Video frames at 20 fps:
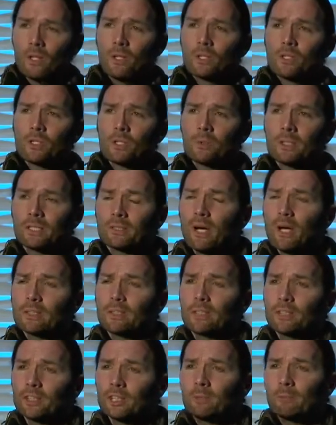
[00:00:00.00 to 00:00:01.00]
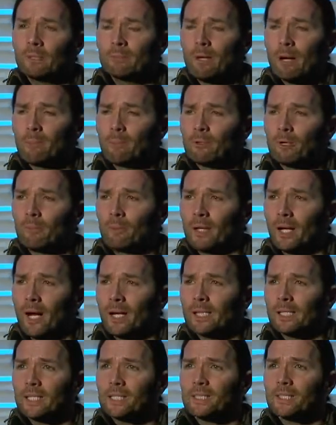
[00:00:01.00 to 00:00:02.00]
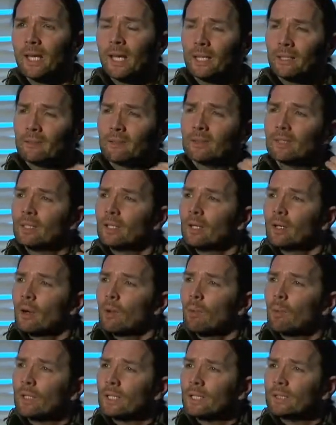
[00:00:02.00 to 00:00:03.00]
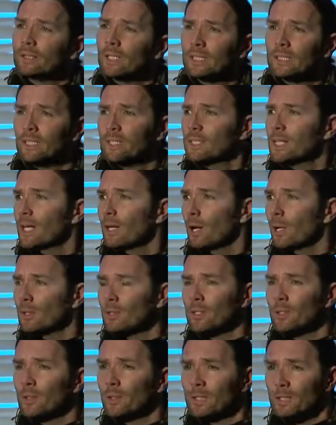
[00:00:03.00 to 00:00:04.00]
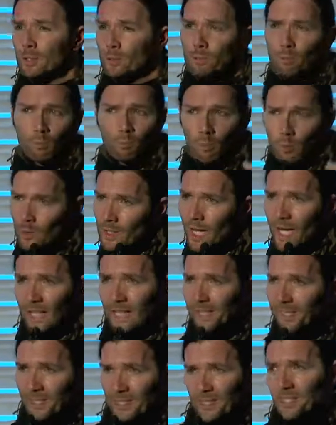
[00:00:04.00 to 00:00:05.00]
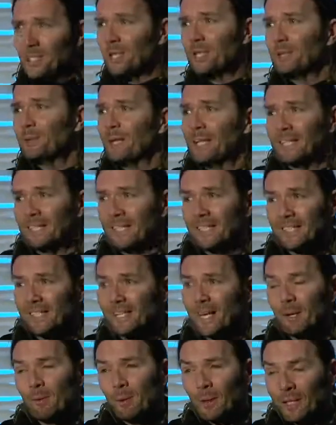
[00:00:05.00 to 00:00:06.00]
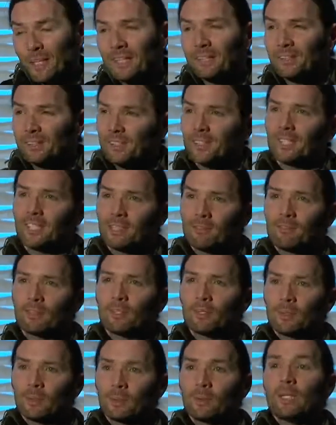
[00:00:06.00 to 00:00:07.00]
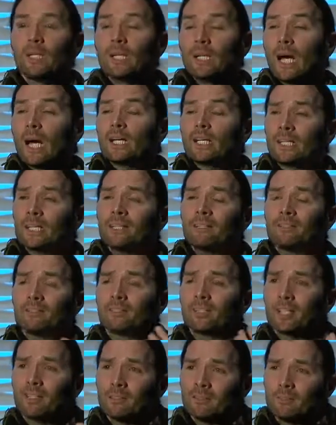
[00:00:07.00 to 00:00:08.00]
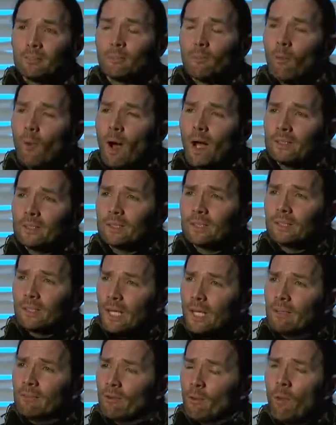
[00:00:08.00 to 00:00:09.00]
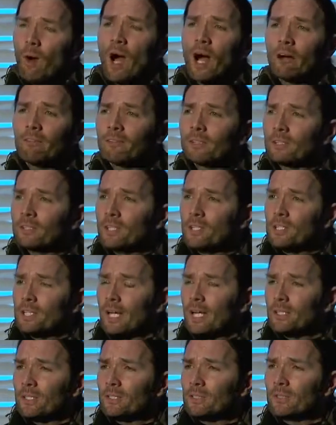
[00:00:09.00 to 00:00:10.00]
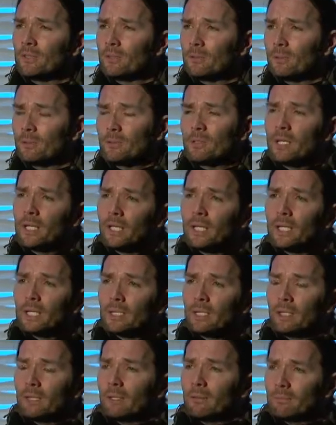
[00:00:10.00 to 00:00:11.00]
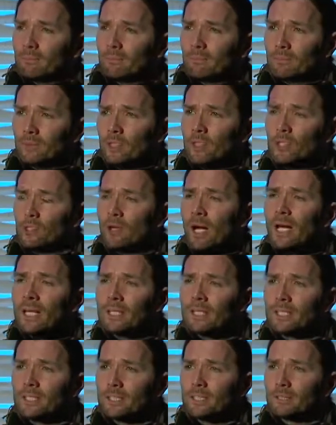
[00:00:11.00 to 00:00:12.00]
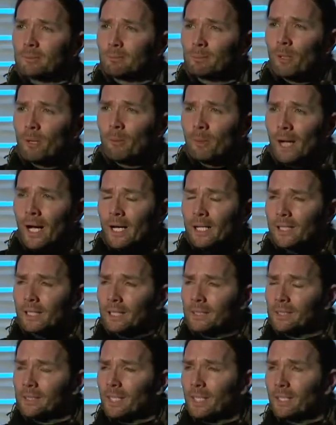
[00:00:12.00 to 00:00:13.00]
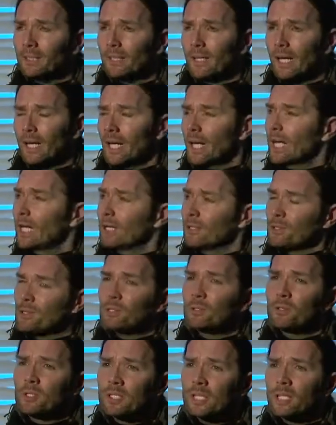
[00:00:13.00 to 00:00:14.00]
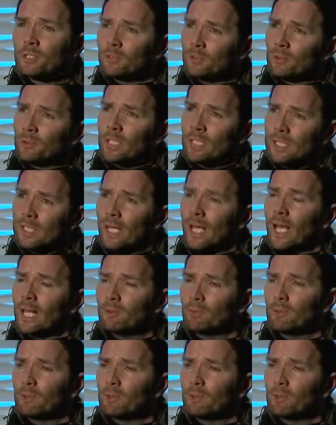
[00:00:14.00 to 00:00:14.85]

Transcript: So we talked a little bit about probiotics, and what I'd like to say also is we're not here to sell you anything today. We're here to give you a gift of offering you the chance to to try these probiotics. And so stay tuned at the end.